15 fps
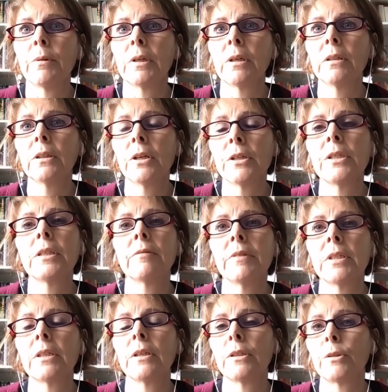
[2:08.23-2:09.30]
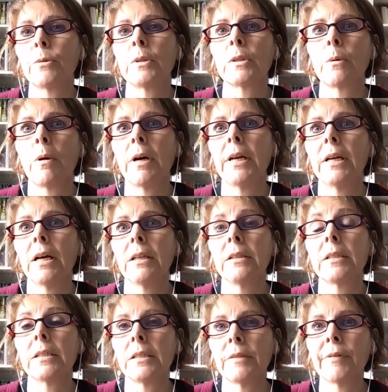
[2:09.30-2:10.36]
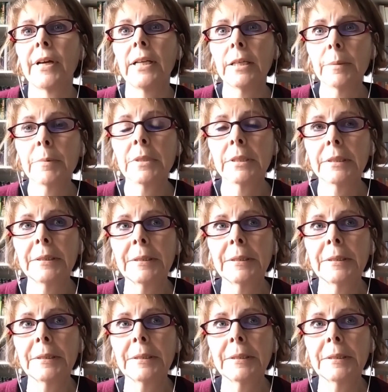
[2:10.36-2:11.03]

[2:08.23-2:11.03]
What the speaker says: and nursing research was quite underdeveloped.